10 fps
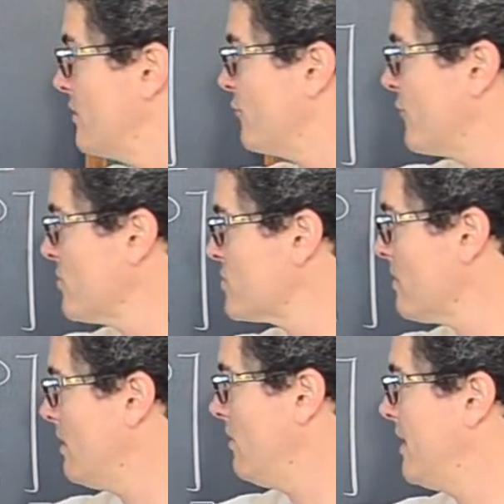the first
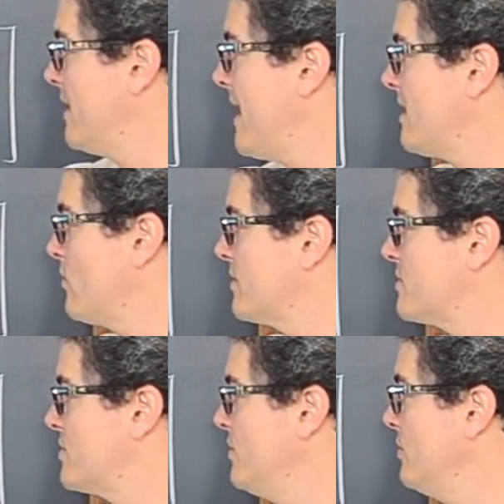row and add it
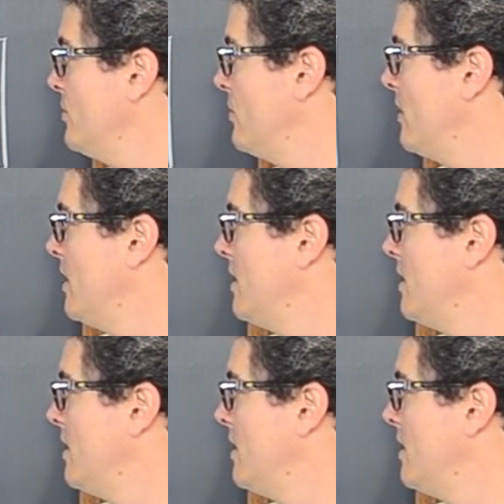with 2